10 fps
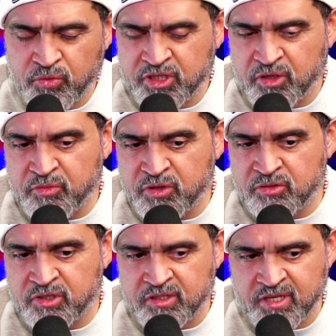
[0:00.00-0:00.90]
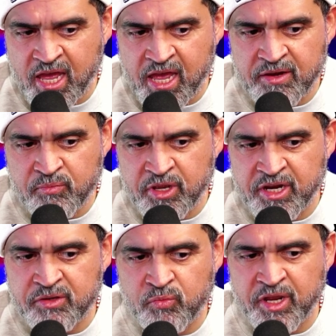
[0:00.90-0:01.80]
the music side, where
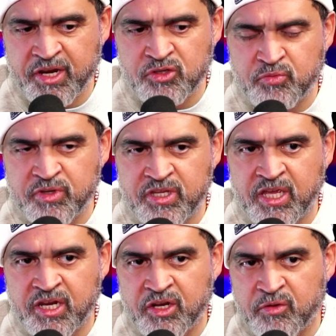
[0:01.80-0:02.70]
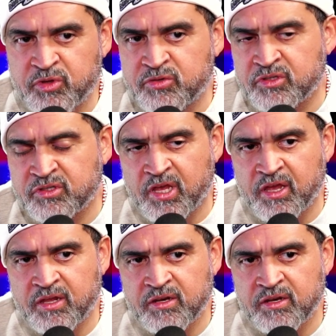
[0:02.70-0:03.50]
did you begin in the music side?